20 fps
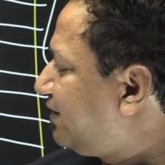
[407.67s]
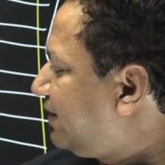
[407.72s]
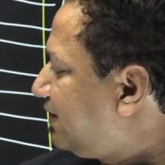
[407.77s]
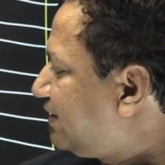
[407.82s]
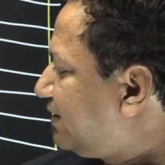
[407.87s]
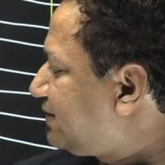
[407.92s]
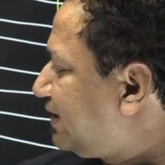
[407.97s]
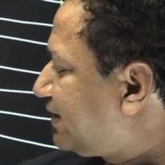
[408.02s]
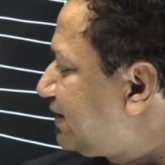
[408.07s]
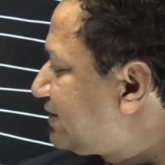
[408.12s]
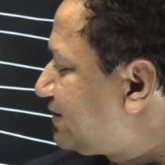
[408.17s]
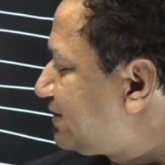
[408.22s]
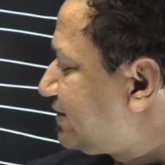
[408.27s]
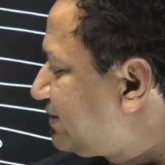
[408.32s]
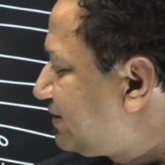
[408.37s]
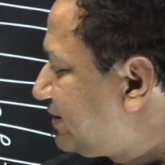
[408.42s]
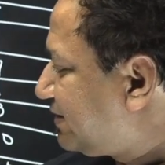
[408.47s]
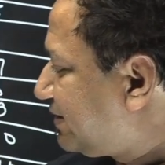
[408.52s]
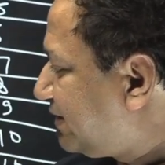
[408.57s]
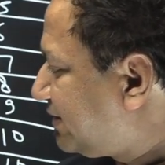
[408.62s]

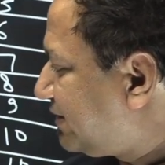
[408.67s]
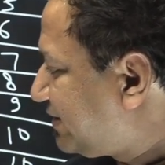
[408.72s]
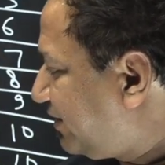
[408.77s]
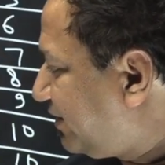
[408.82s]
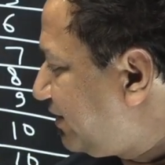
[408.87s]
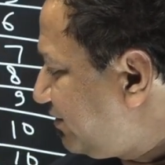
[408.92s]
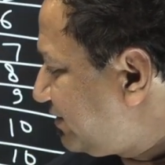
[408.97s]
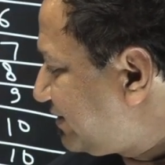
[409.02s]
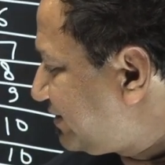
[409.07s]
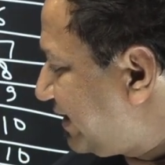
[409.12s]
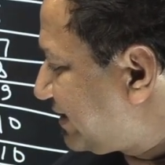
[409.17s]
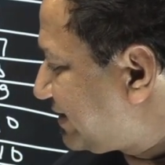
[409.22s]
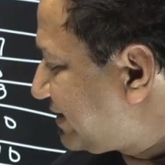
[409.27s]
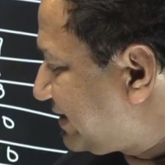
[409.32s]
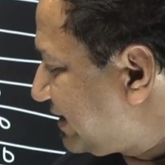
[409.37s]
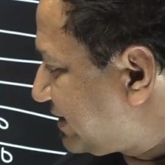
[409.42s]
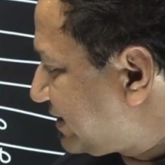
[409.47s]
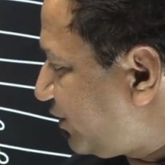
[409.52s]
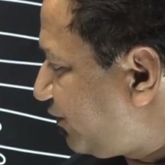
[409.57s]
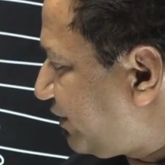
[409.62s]
6 is, you know, 6,
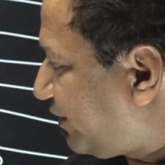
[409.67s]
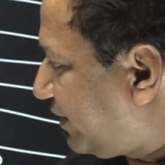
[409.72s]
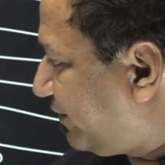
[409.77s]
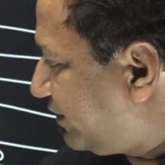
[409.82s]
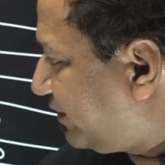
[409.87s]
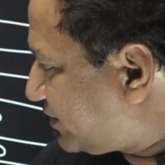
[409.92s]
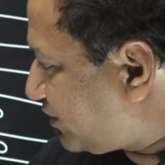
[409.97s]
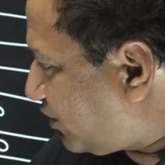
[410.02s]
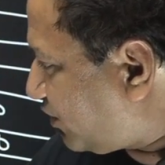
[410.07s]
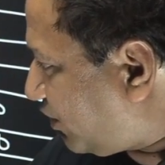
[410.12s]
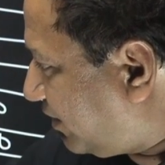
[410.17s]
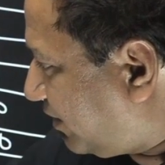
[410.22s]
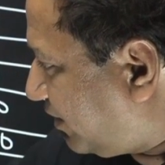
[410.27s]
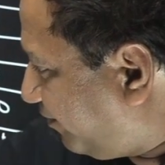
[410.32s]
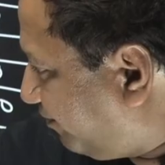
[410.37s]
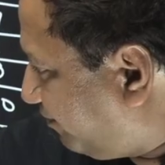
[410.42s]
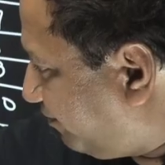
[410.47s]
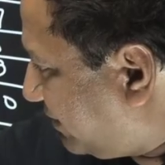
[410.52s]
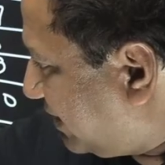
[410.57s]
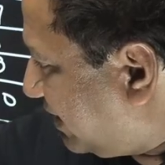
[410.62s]
6.5 is all
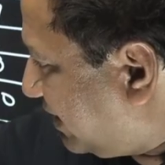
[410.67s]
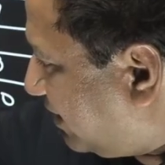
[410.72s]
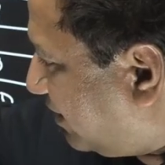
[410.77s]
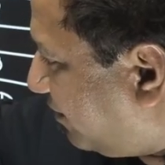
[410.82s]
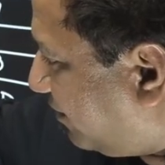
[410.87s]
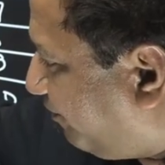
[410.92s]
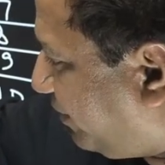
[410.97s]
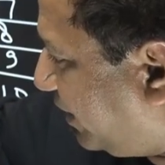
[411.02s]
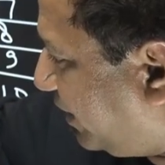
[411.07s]
below